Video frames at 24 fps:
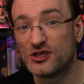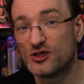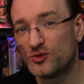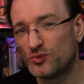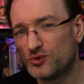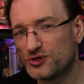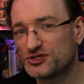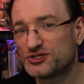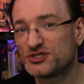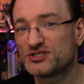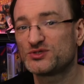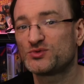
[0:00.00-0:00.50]

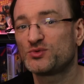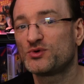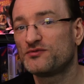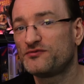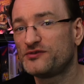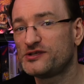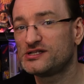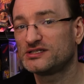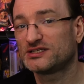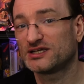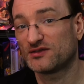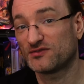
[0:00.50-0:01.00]
which is
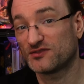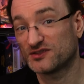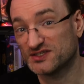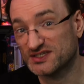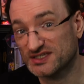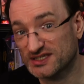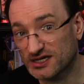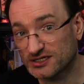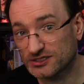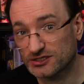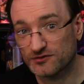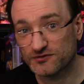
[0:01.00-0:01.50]
revealed at the
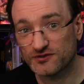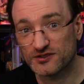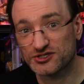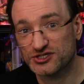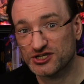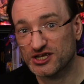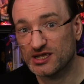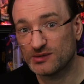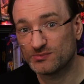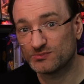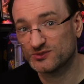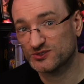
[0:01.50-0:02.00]
start of the
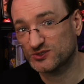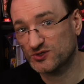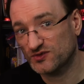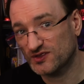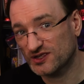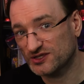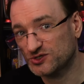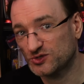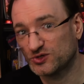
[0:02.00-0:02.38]
jam so that